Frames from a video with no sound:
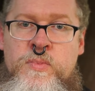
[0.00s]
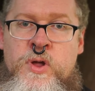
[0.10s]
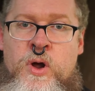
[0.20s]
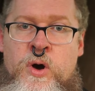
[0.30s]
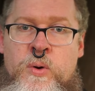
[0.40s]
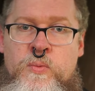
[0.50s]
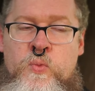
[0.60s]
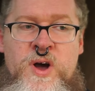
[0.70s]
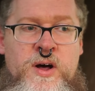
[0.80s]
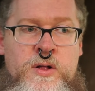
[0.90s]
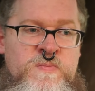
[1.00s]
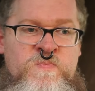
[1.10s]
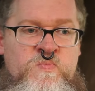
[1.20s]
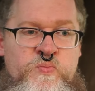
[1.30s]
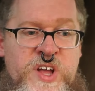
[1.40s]
You know,
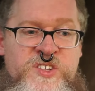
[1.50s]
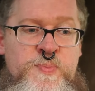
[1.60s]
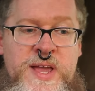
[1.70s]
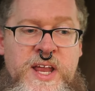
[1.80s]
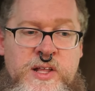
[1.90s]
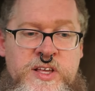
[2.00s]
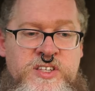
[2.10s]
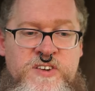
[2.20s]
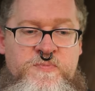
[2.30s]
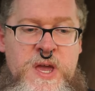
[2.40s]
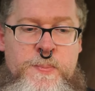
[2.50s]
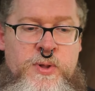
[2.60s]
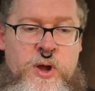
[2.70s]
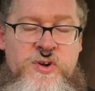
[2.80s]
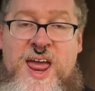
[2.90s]
well, it's meaningless if
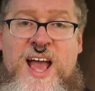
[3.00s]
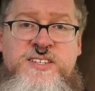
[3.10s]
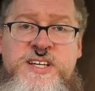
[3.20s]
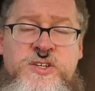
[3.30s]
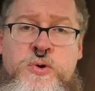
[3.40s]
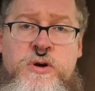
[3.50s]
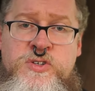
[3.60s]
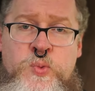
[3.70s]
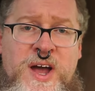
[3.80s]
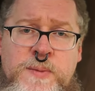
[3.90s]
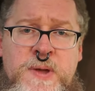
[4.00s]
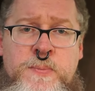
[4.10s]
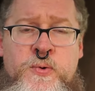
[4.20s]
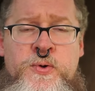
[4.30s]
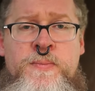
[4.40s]
people are nasty towards white
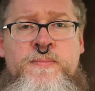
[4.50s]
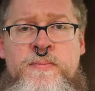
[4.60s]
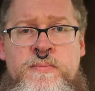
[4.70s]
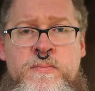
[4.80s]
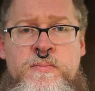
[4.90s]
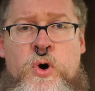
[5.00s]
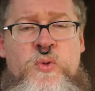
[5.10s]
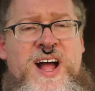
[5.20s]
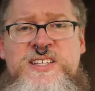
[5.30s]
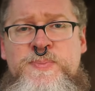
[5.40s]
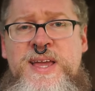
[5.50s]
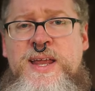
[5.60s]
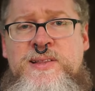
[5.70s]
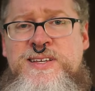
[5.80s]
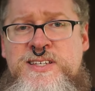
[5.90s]
people. Oh, that's
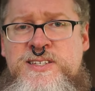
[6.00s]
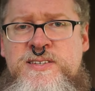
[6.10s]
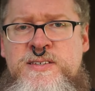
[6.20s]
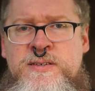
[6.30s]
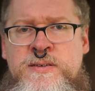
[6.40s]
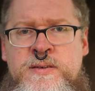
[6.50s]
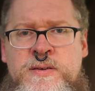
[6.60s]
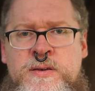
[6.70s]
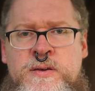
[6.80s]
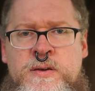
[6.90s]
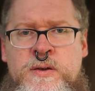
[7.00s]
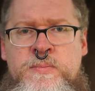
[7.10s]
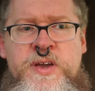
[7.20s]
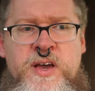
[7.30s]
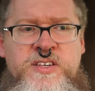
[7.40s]
meaningless.
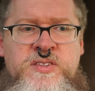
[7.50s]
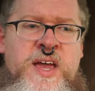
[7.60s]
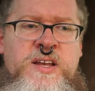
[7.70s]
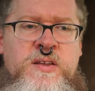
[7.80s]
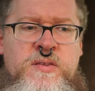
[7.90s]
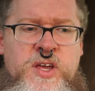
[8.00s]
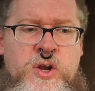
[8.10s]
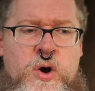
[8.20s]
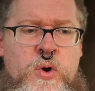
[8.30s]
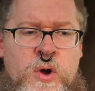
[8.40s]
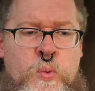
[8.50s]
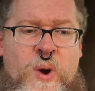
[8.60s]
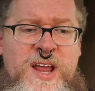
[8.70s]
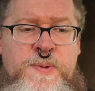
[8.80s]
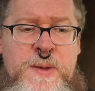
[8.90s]
Because they, you know,
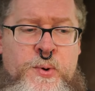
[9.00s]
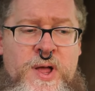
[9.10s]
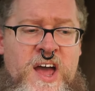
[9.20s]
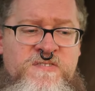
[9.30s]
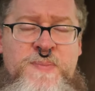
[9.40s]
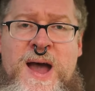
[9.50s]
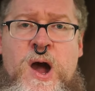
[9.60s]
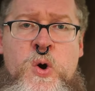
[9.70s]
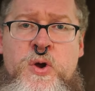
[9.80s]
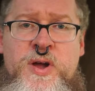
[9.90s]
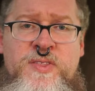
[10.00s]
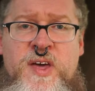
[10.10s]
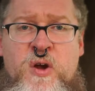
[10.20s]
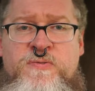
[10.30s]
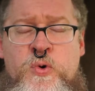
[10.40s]
white people have power and
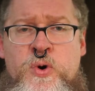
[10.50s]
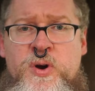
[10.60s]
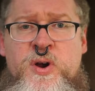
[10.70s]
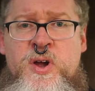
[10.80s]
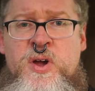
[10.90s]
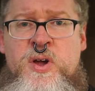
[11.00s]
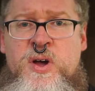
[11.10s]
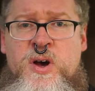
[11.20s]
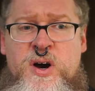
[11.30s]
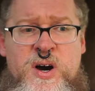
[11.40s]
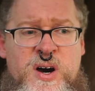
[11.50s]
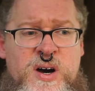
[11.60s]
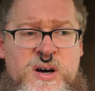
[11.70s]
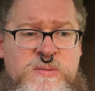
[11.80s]
therefore uh,